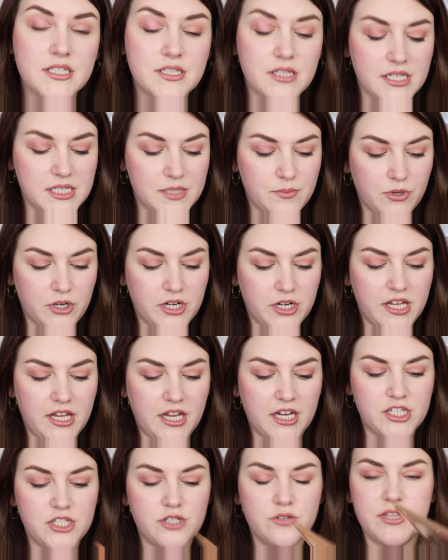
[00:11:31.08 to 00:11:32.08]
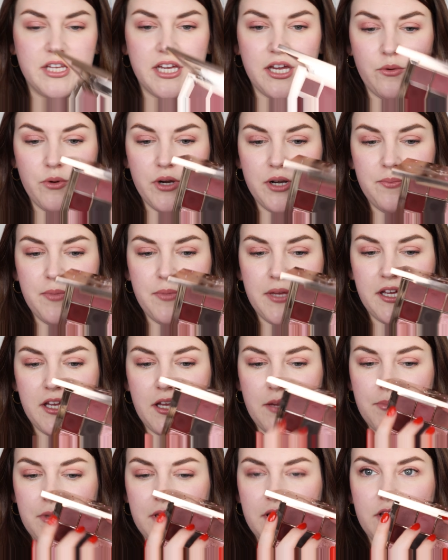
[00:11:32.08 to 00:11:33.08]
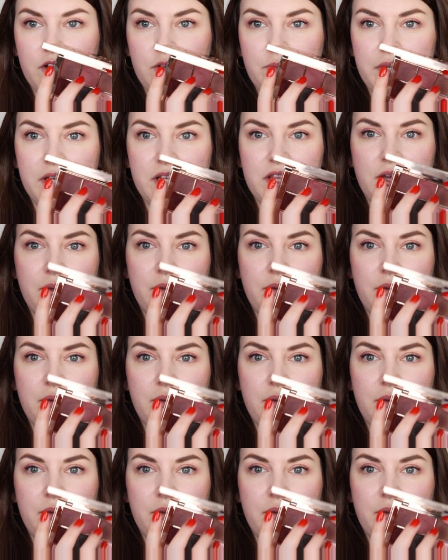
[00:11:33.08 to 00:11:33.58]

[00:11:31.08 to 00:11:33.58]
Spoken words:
So that's pretty. I do think I want to pick up a little bit of